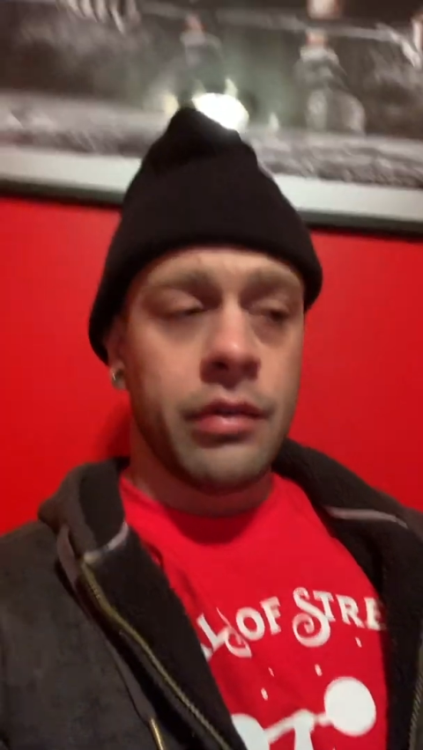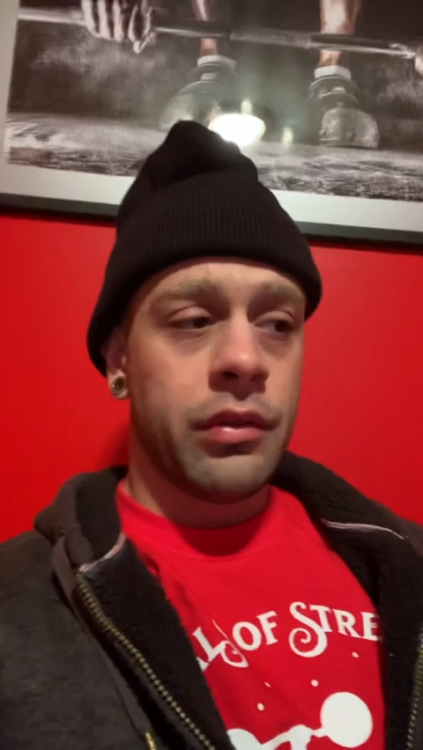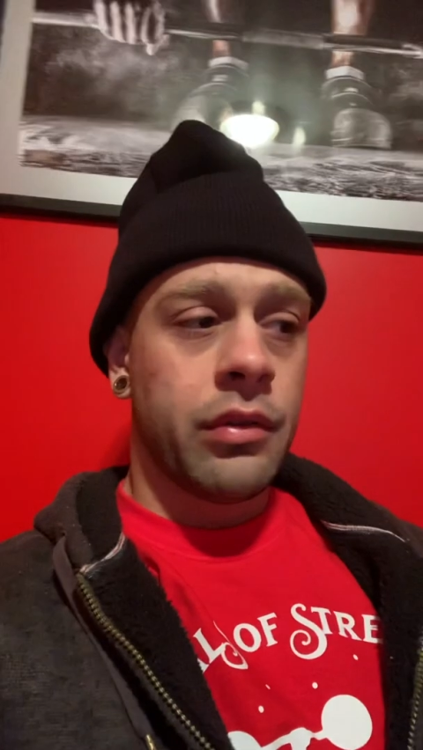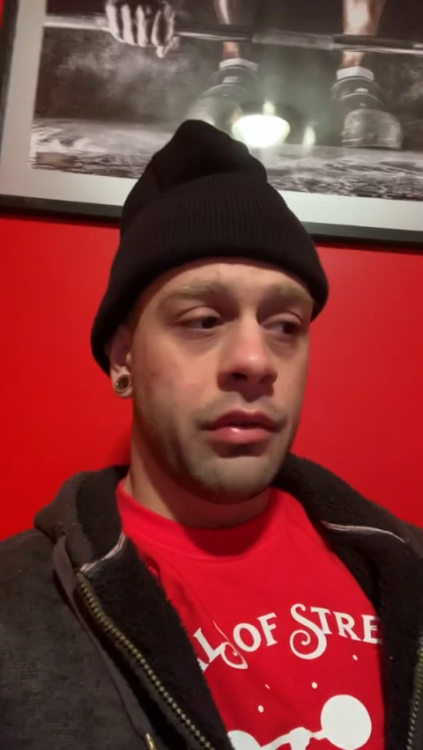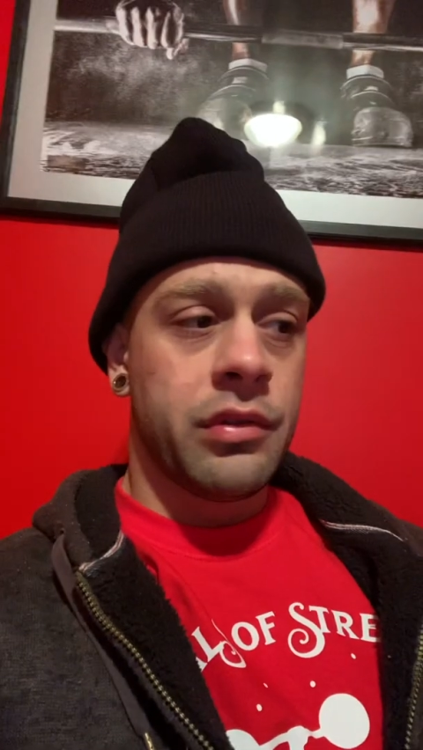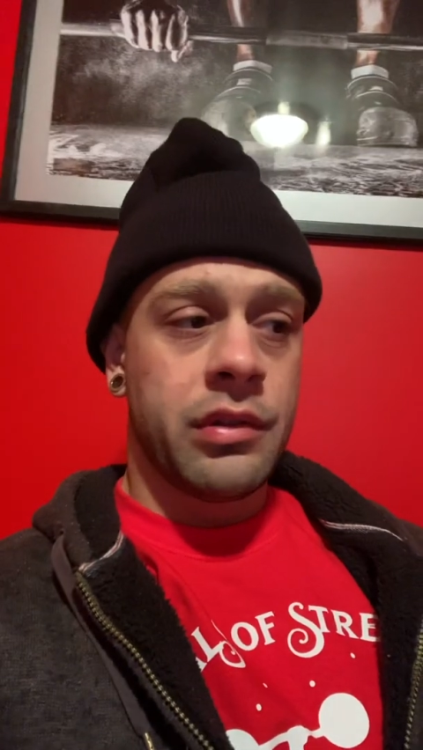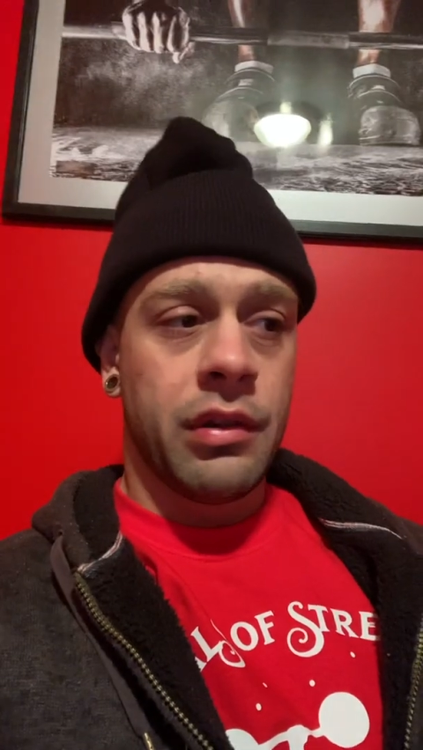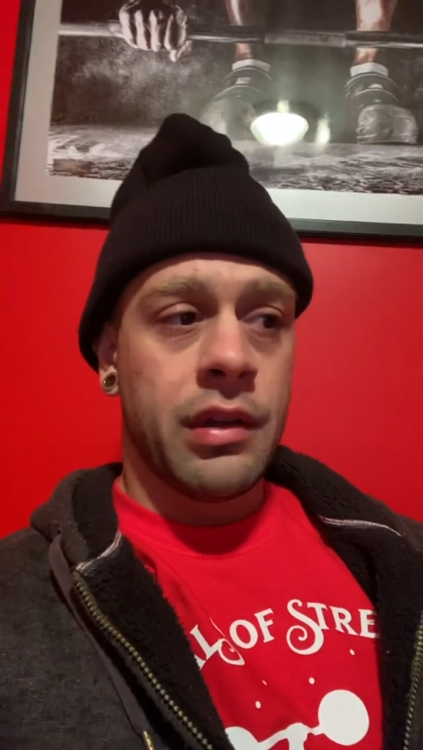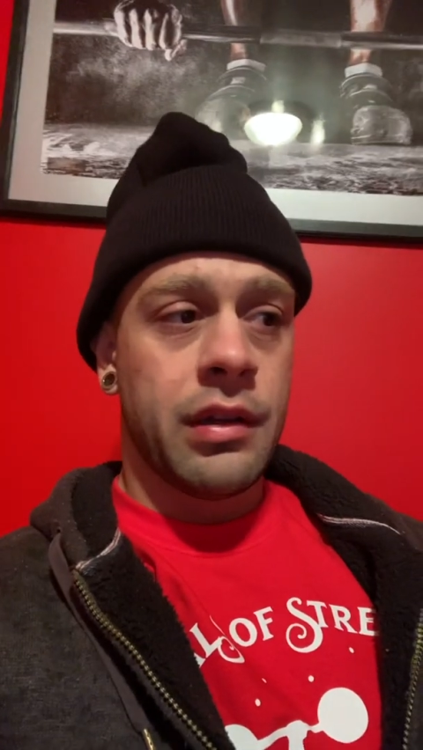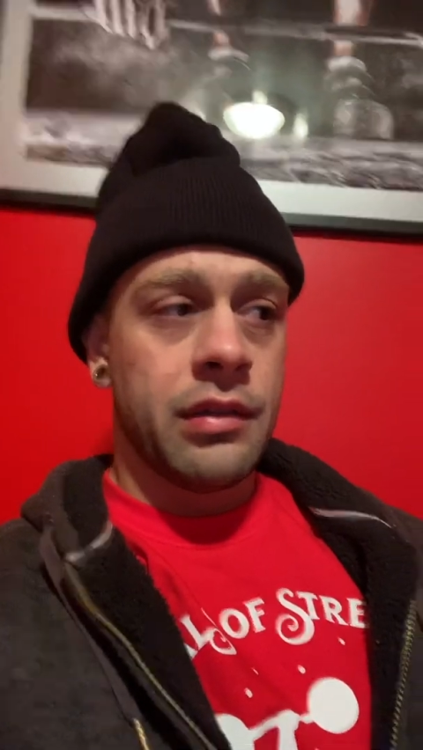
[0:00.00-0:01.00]
So you're still
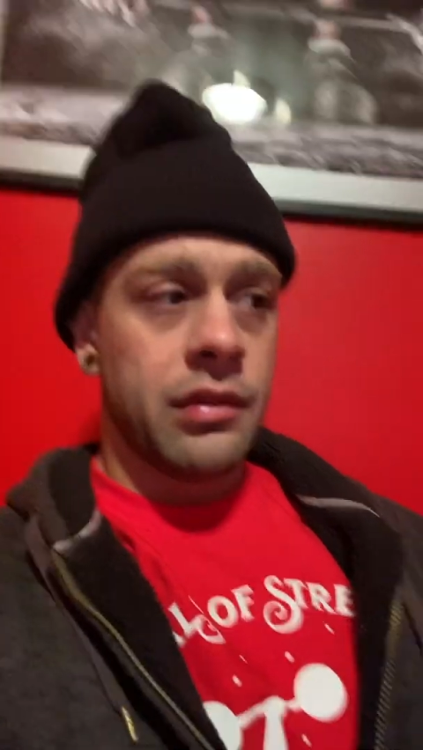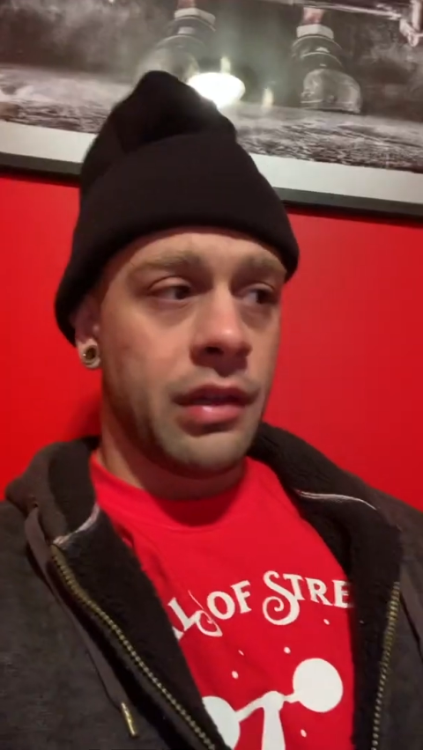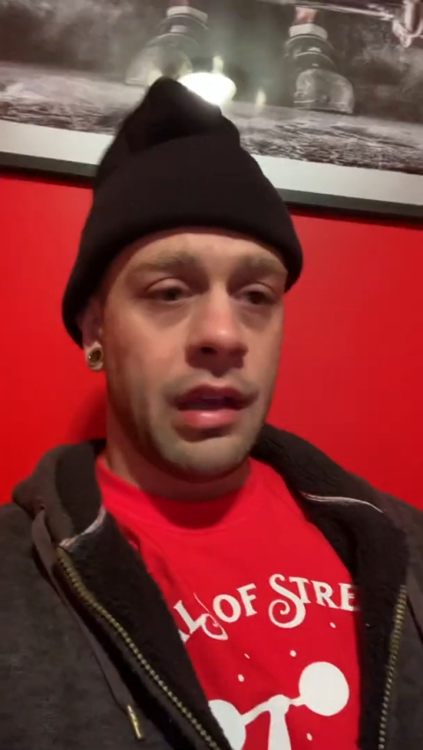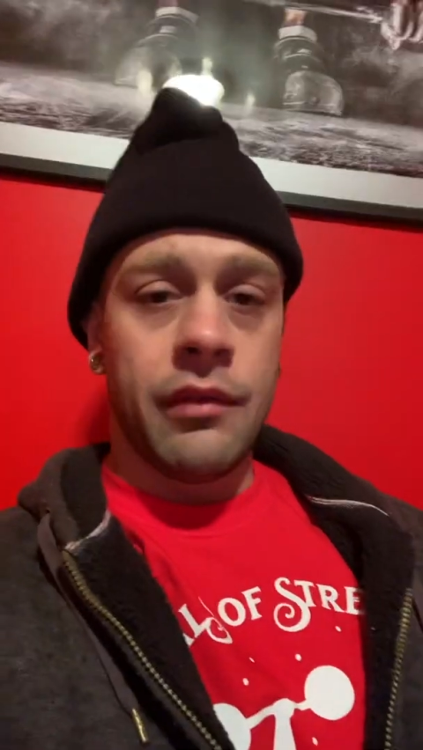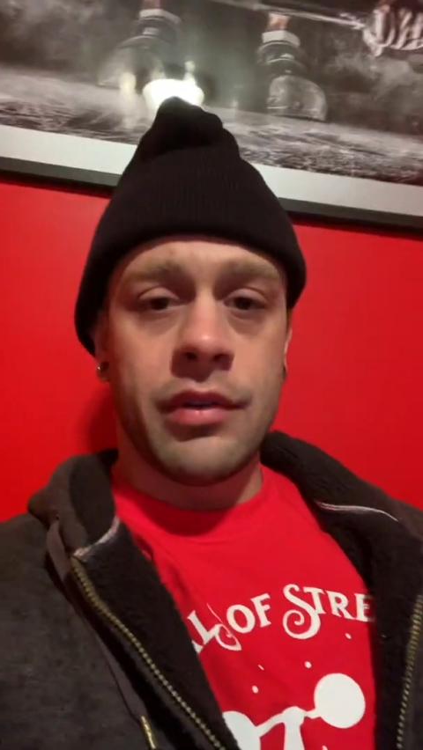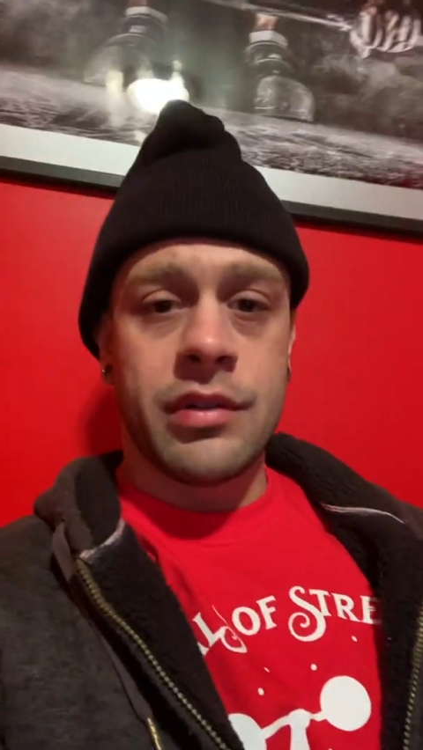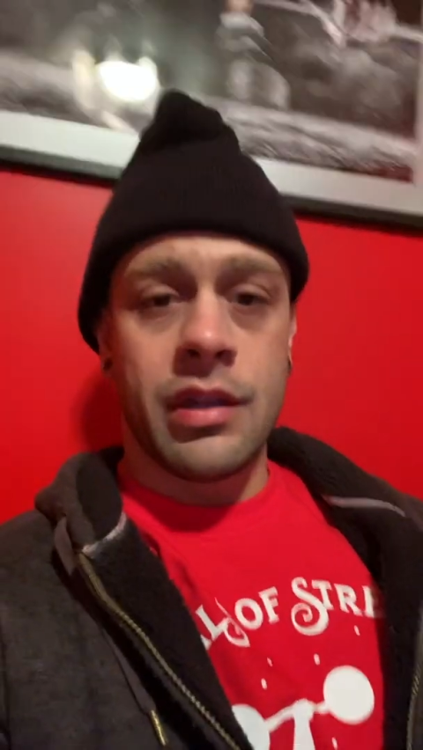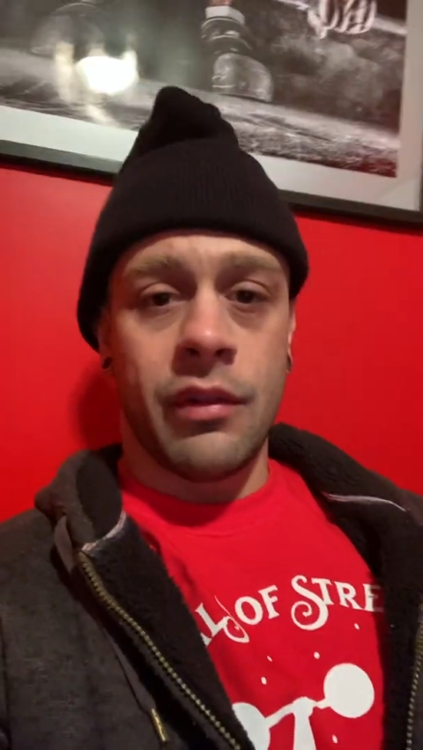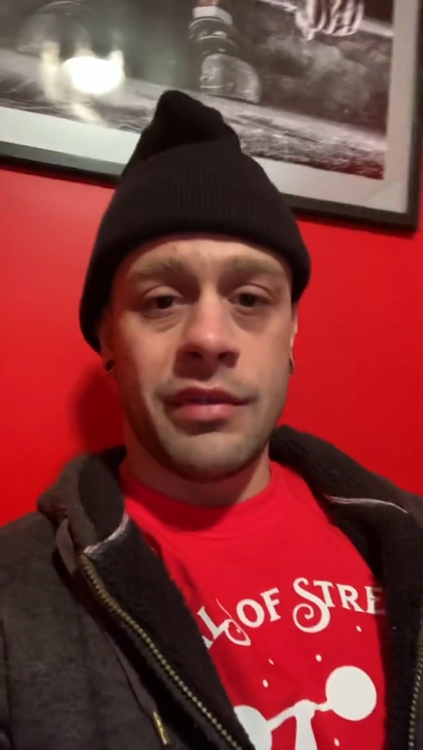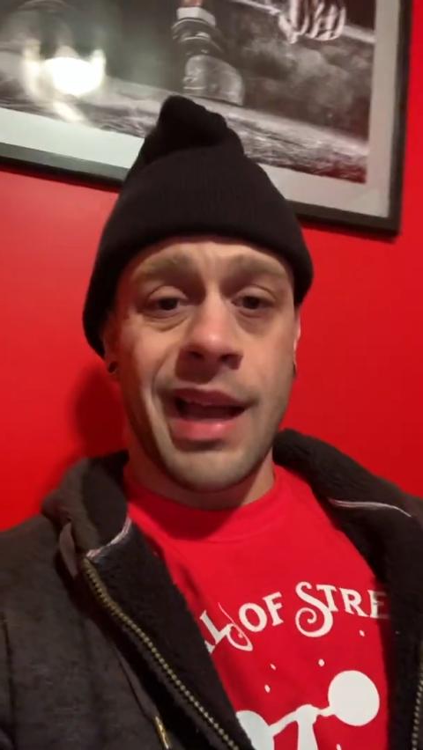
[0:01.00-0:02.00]
going to give
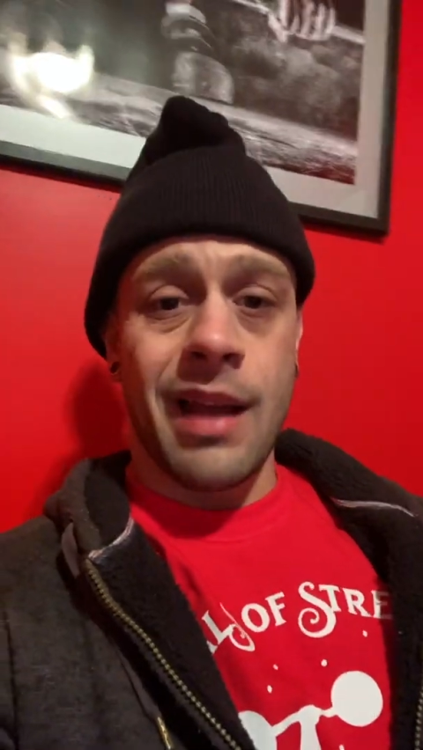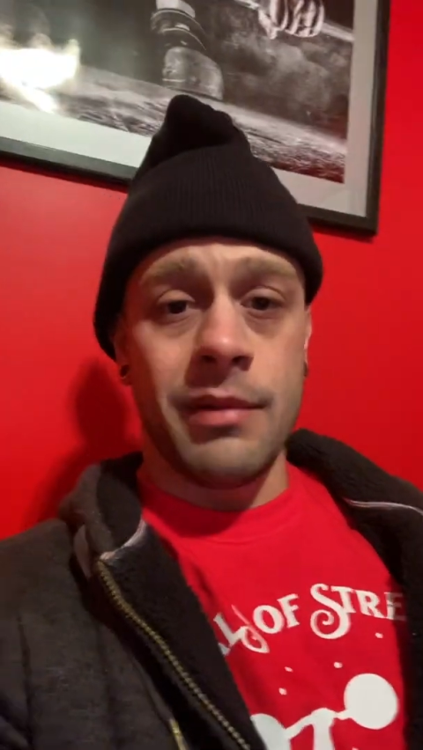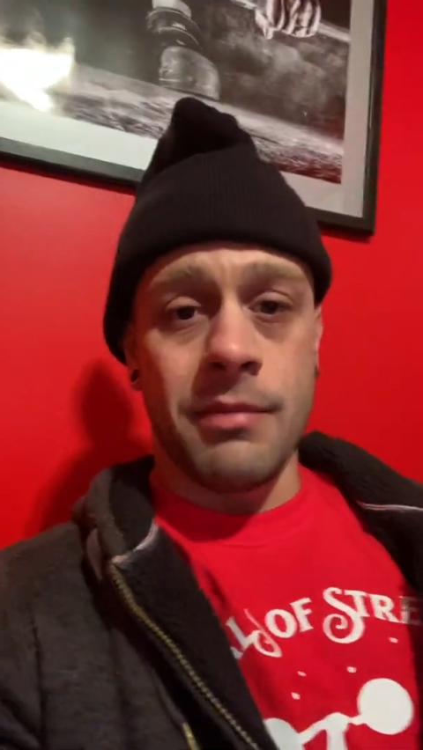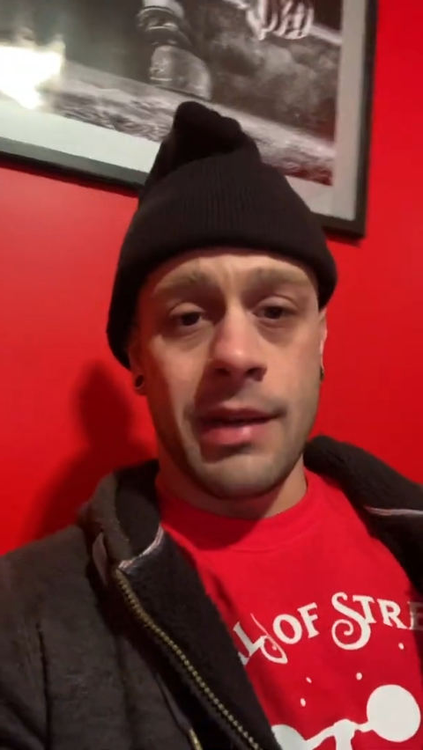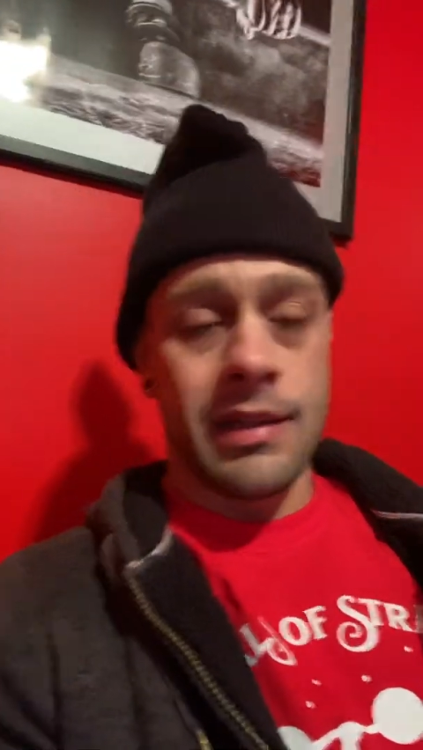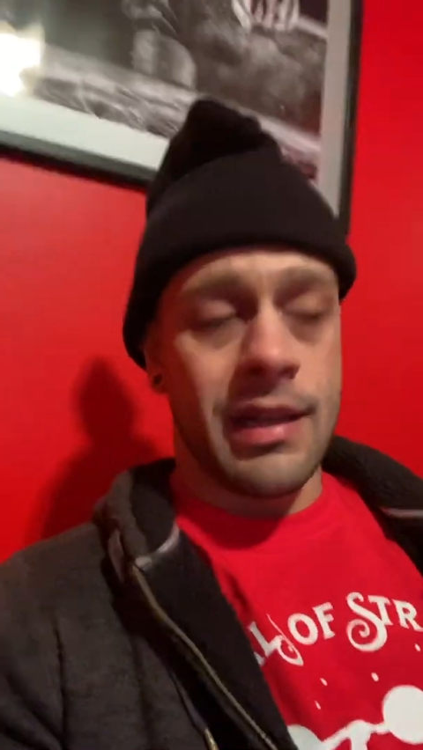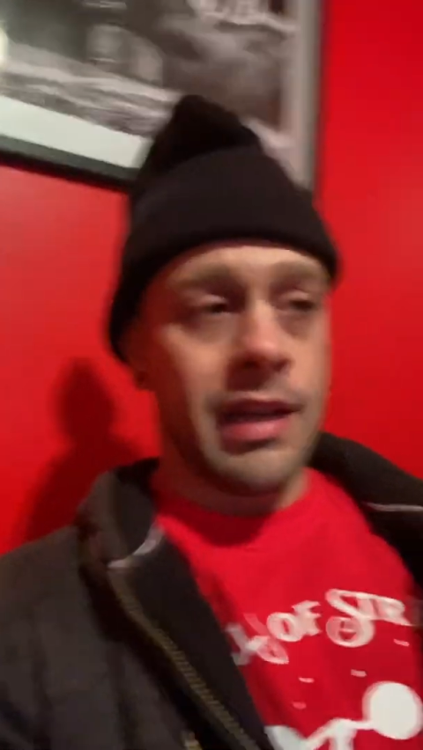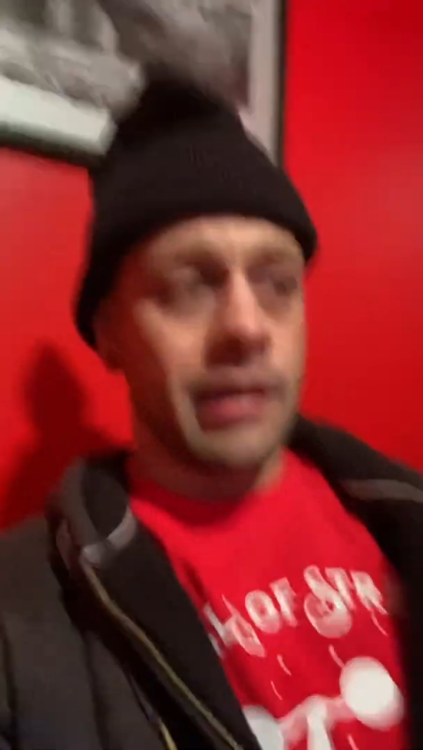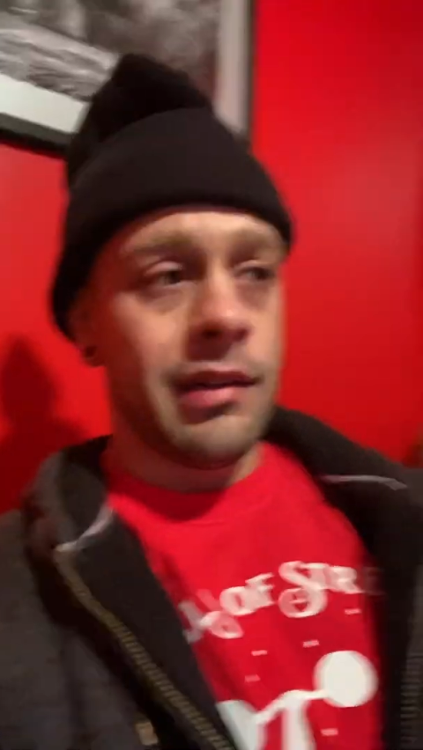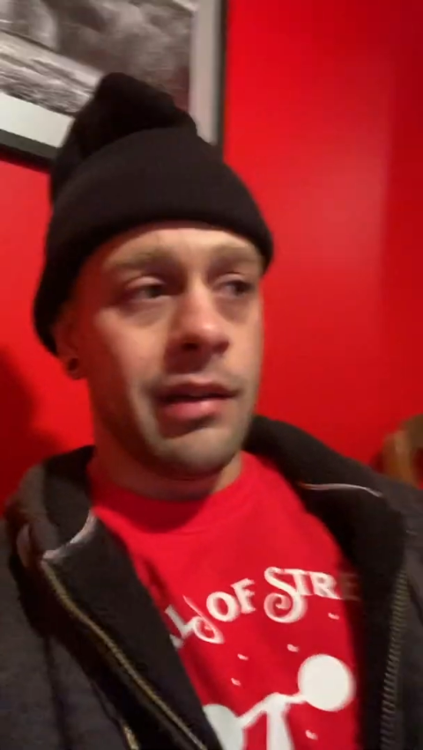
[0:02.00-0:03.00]
yourself time to meditate.